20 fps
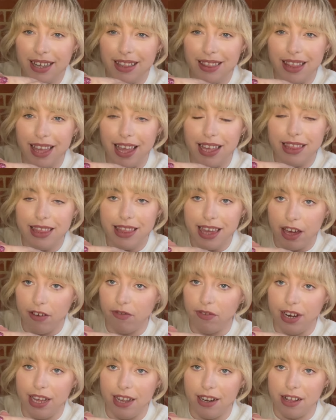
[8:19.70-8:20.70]
they're
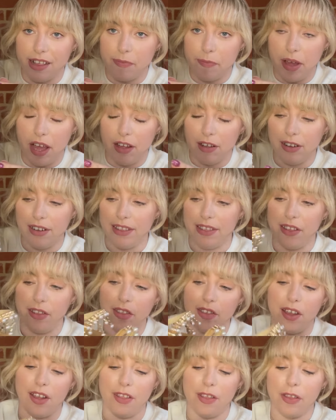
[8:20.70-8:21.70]
definitely going to sparkle in the
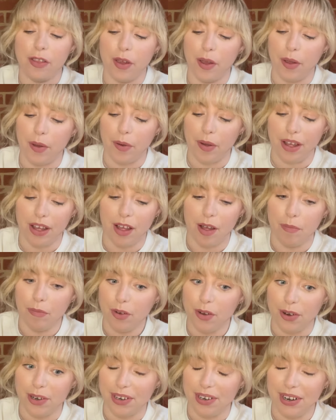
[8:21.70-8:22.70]
sun. So I'm not
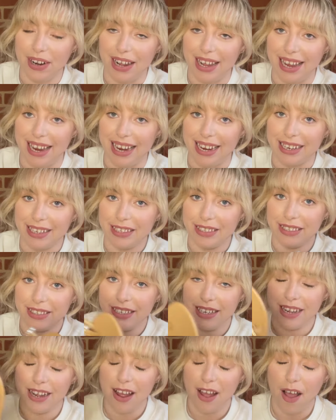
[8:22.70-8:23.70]
going to lie,
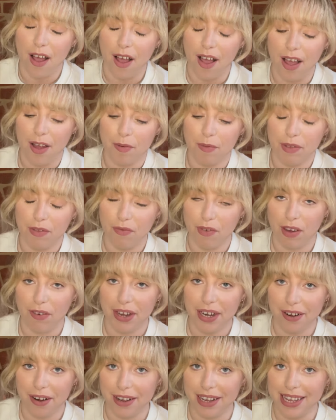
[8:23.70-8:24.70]
I was very
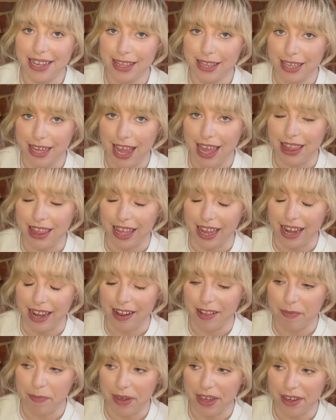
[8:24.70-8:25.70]
lucky to get
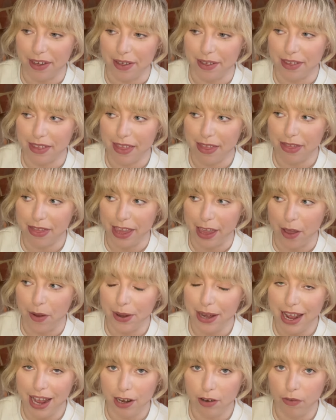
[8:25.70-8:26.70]
these because they only
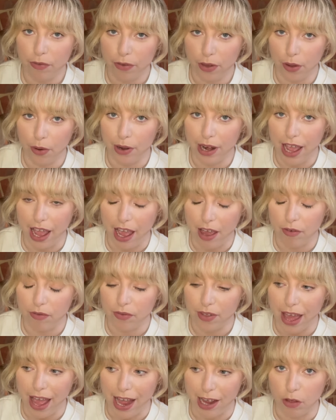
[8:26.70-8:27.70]
had a few left
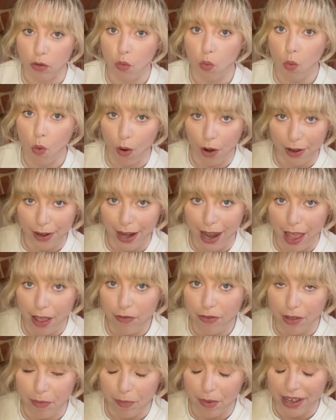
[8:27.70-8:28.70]
and one
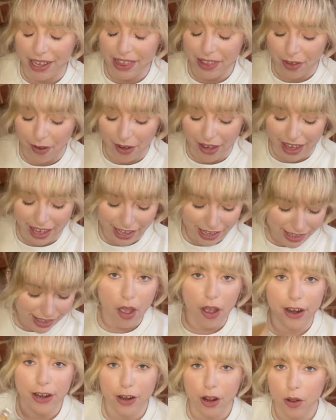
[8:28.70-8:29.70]
left in my size.
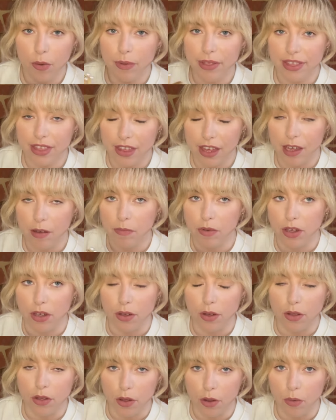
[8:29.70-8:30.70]
I know with Temu
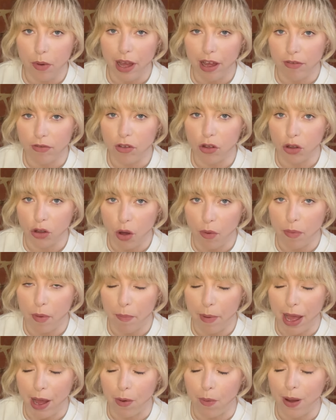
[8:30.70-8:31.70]
you do have to shop
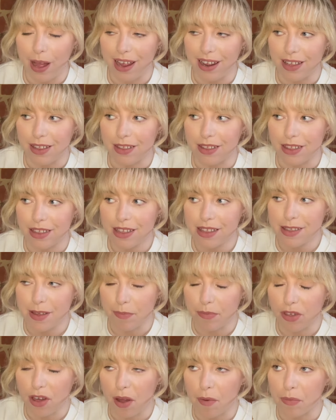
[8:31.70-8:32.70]
about and
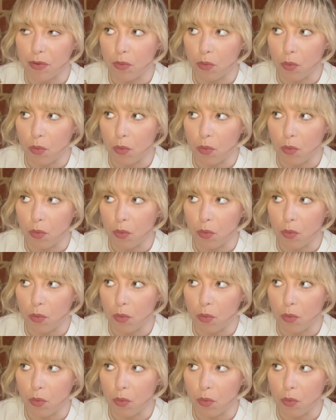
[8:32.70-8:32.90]
sometimes